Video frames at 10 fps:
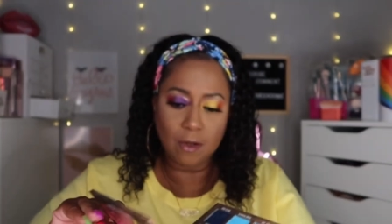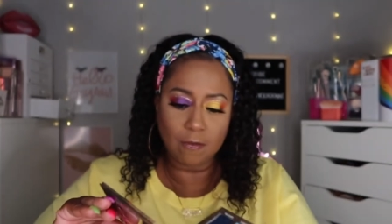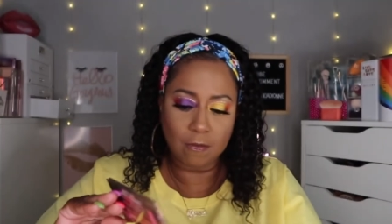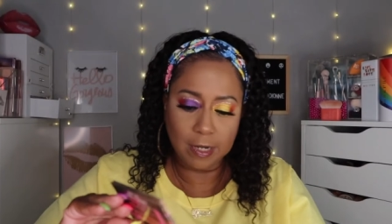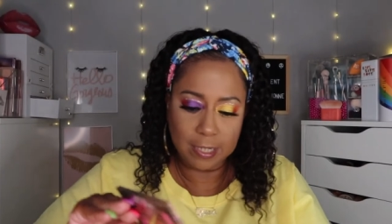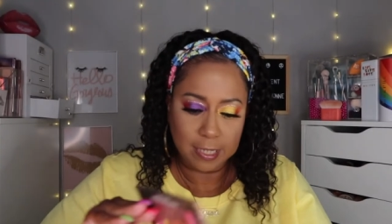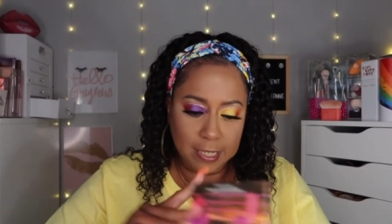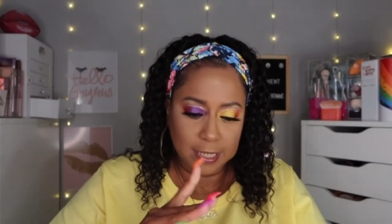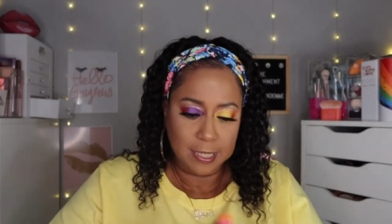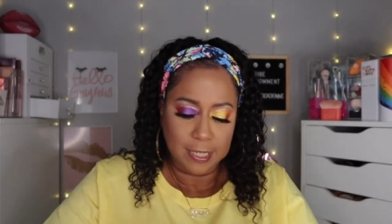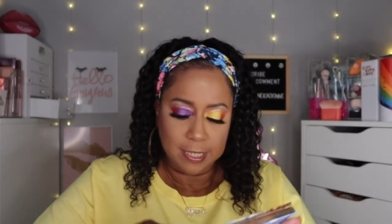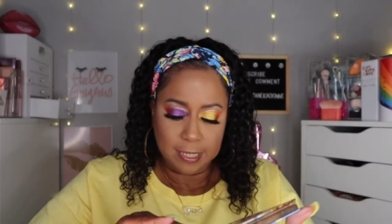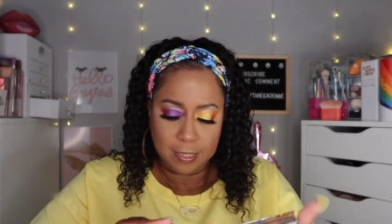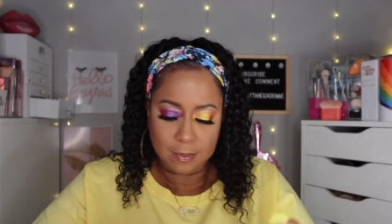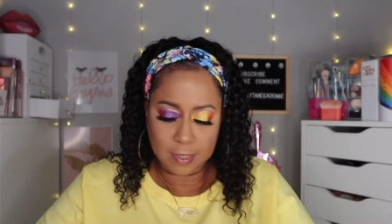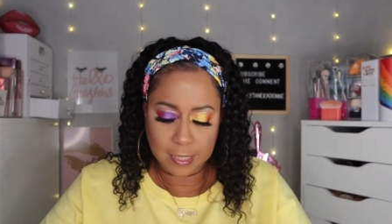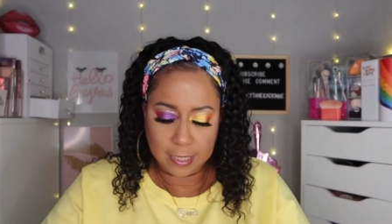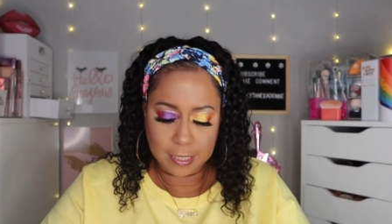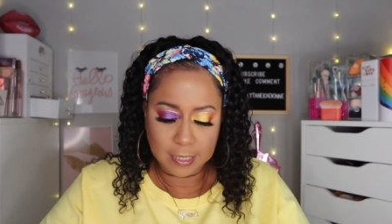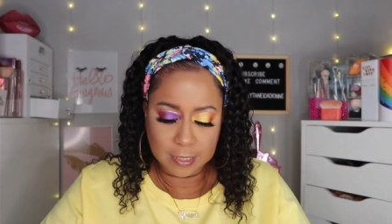All right.
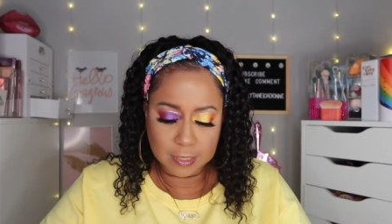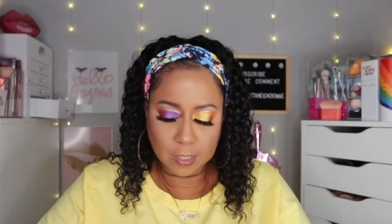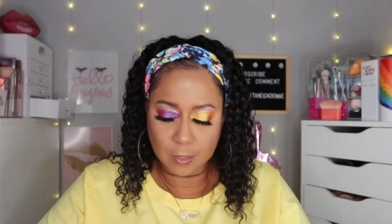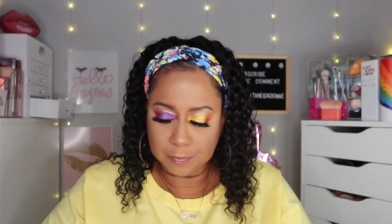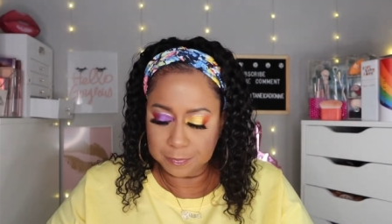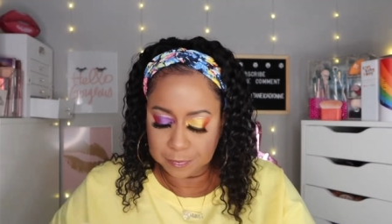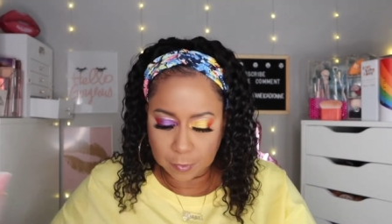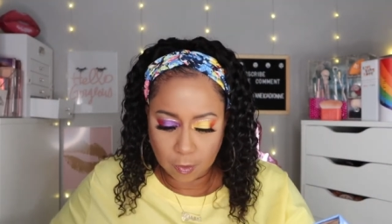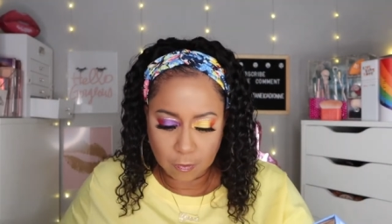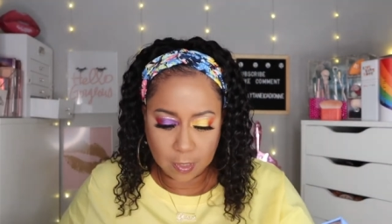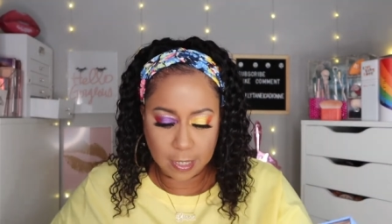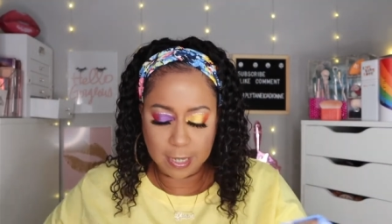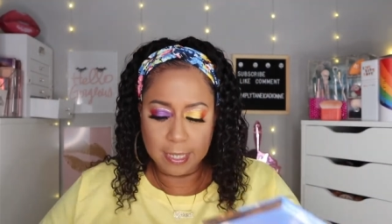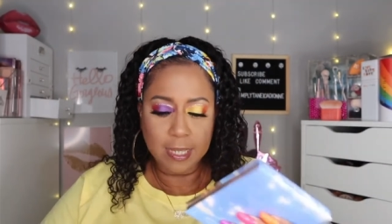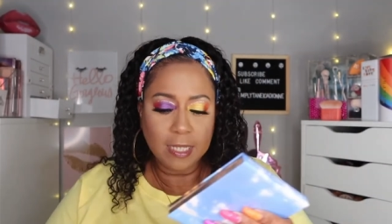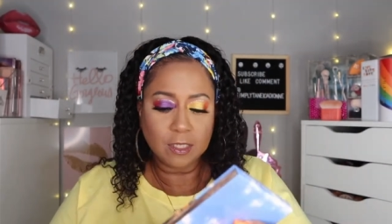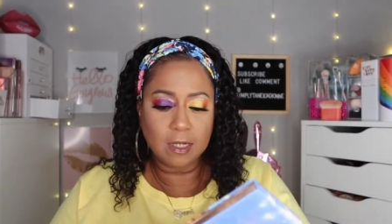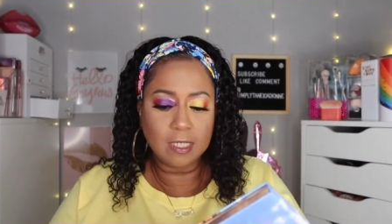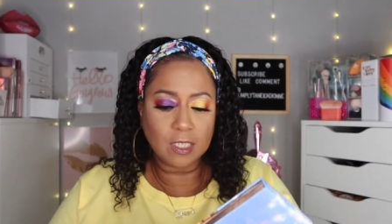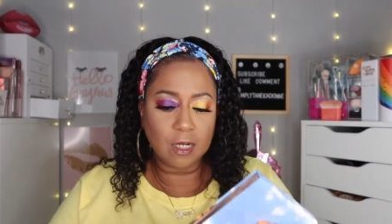Okay, so okay
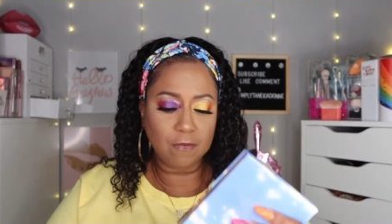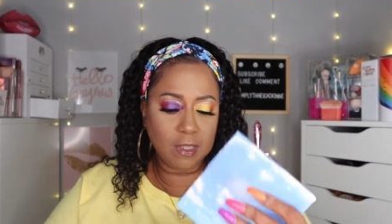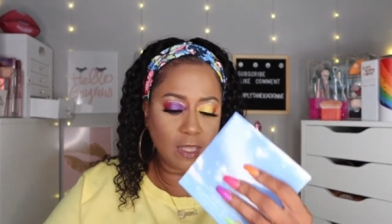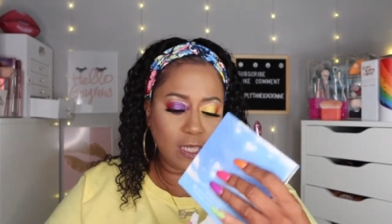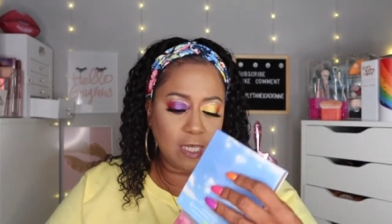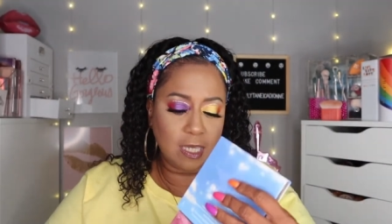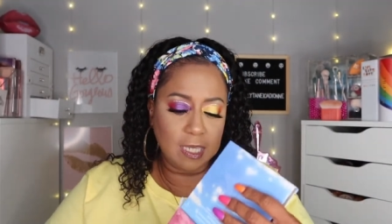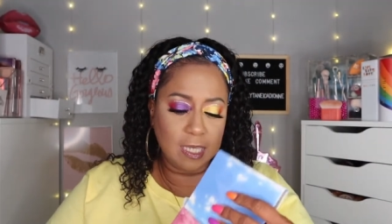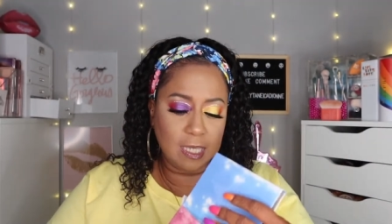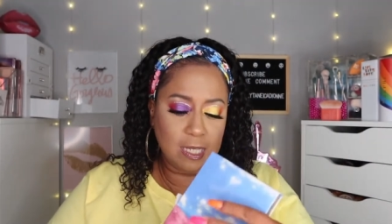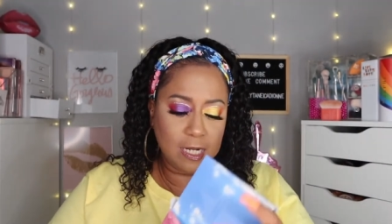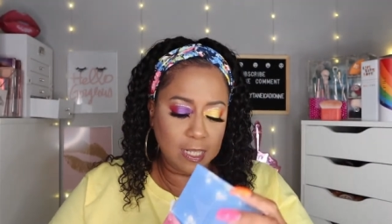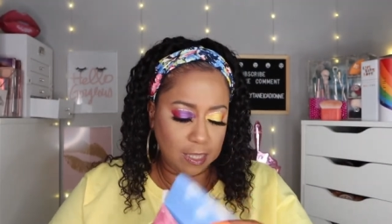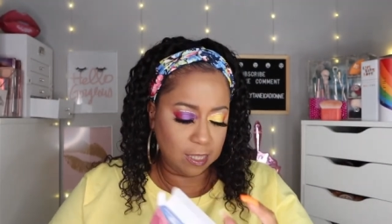so that's everything in